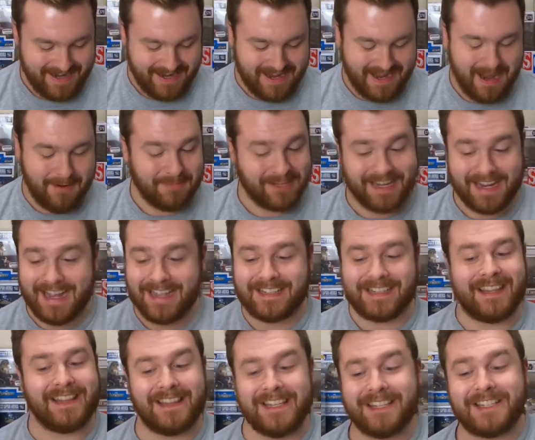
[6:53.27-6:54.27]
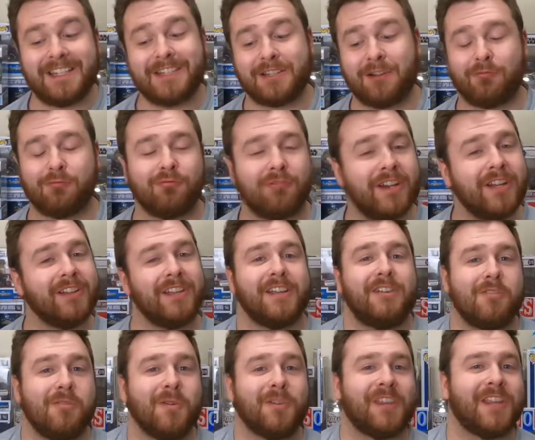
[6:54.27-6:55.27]
But guys, this is a really
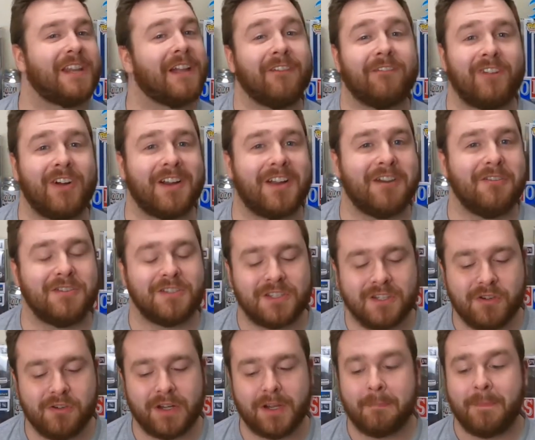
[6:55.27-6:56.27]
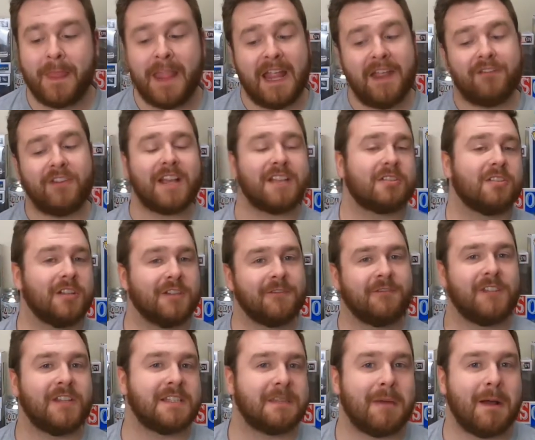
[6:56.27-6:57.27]
cool thing that Funko is doing. If you guys are on the
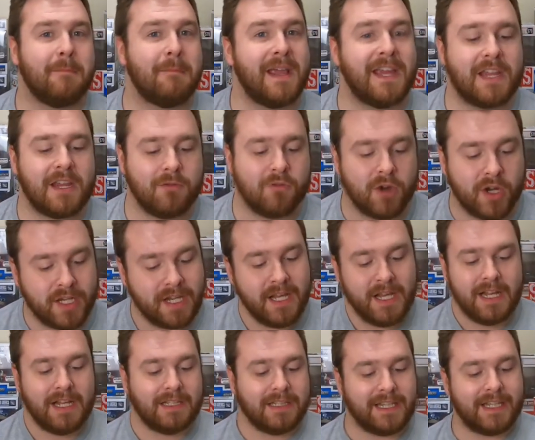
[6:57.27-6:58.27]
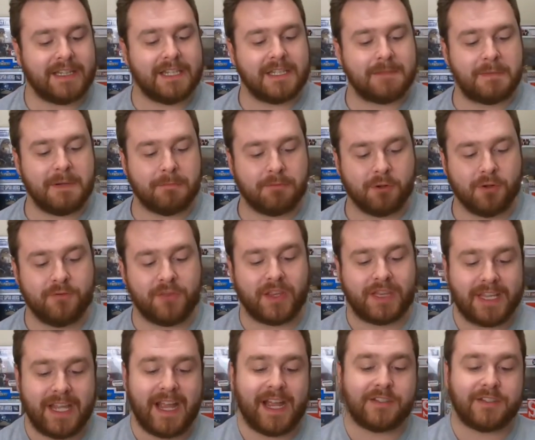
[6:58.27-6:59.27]
fence about making one, let this be proof that
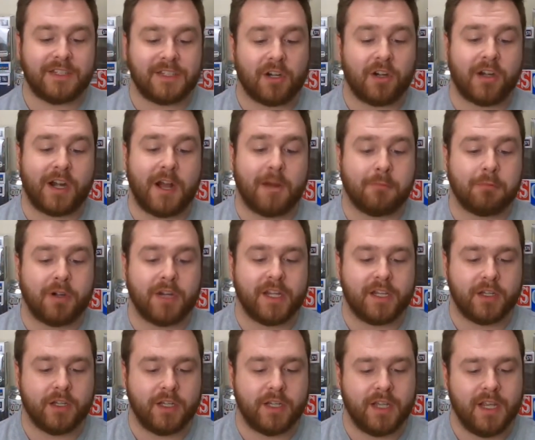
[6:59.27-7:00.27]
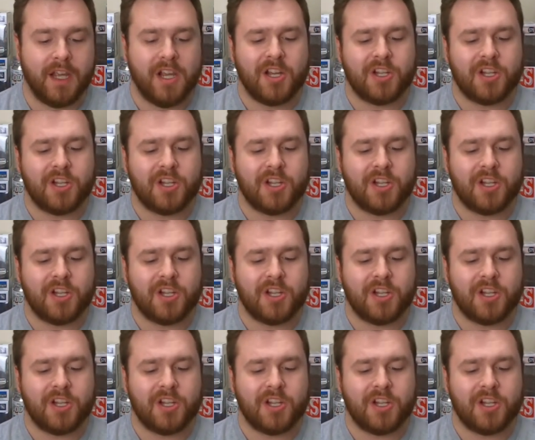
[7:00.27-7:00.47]
they actually turn out pretty good.